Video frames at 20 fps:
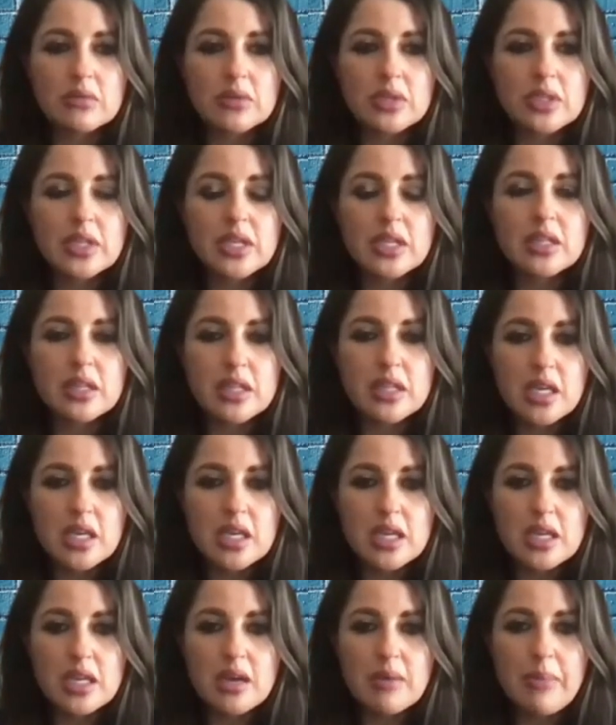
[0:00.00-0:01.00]
really
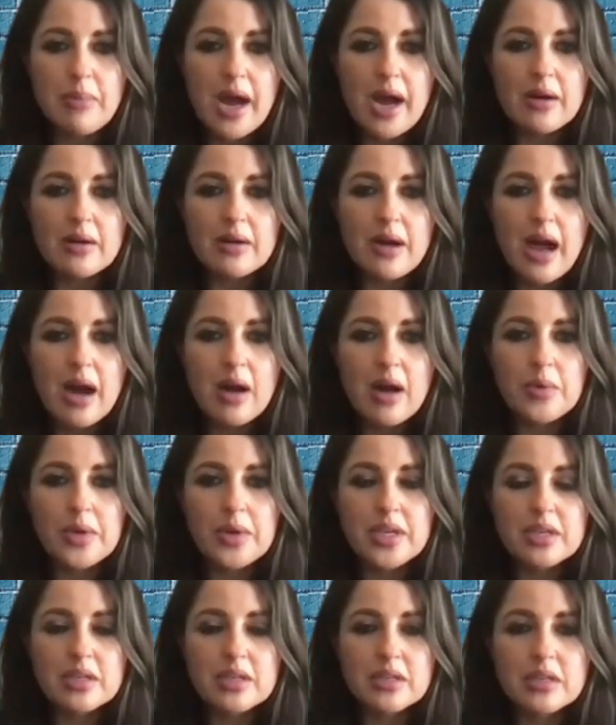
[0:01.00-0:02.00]
thinking about how we
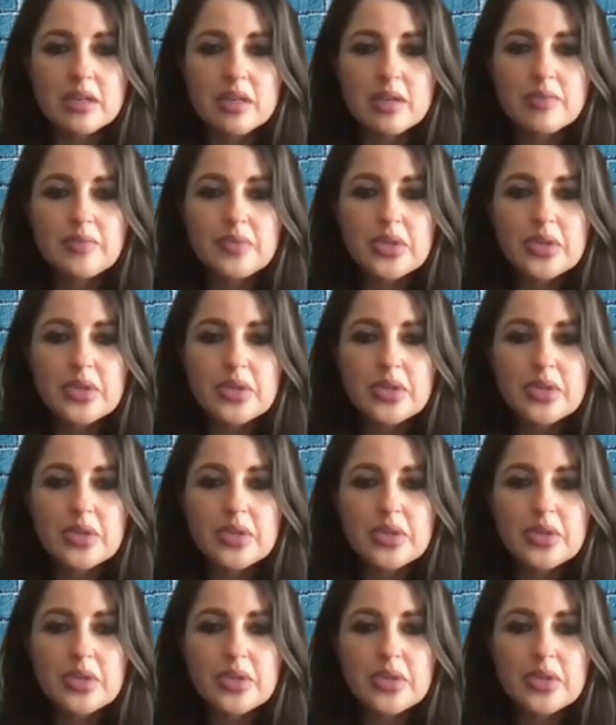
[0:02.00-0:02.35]
can